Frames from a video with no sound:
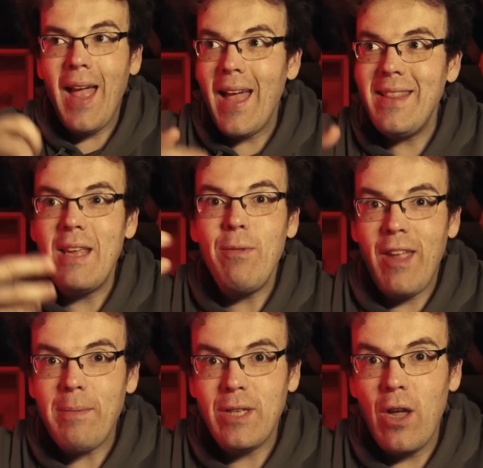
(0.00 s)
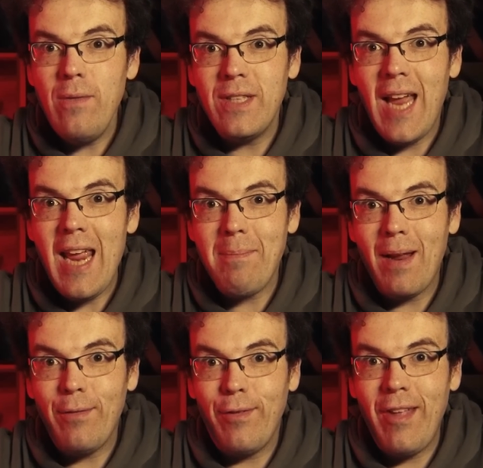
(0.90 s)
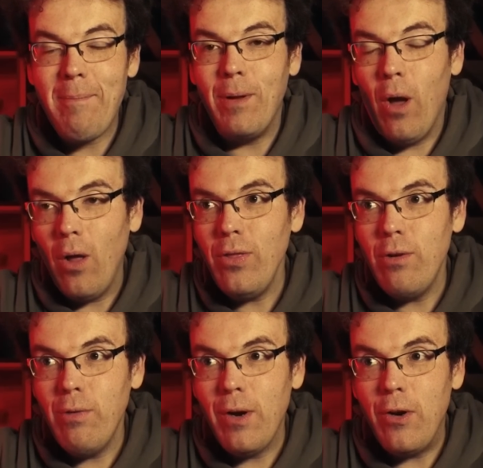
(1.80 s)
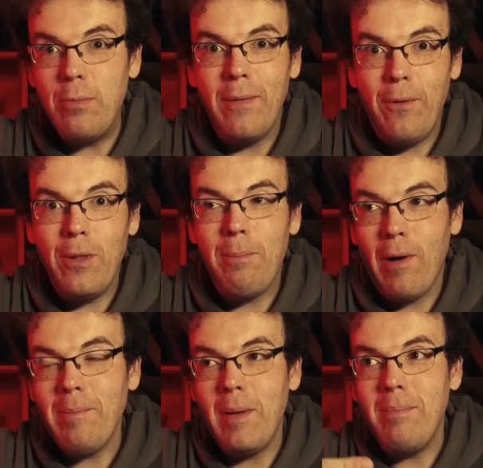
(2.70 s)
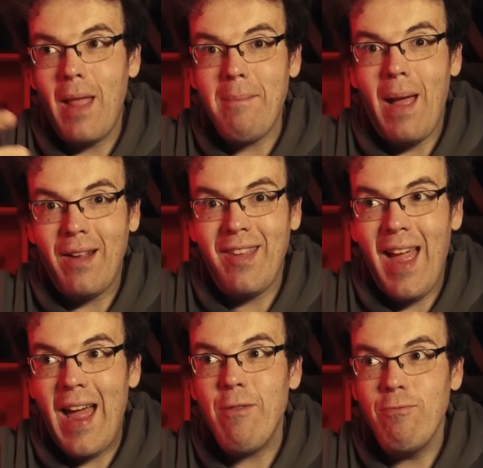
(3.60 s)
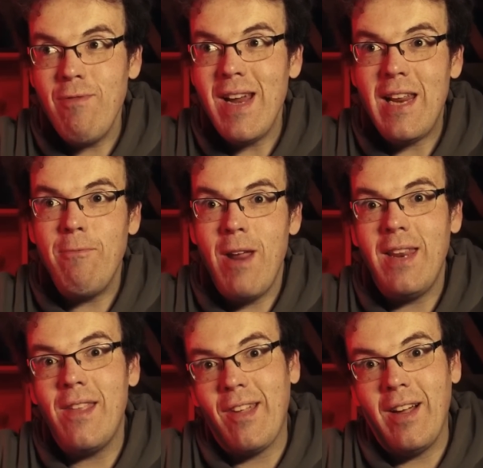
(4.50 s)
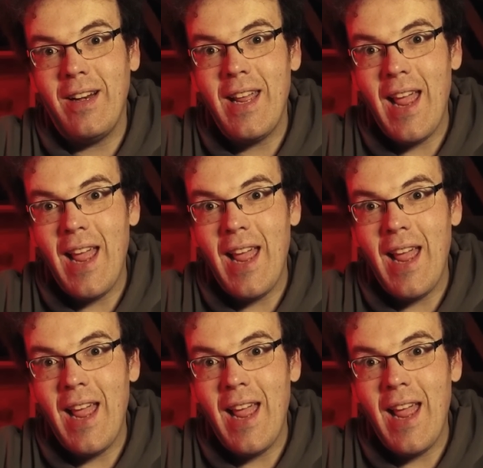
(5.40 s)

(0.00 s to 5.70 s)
and he was able to overtake Max Verstappen on the road before the problem that Max had really reared its ugly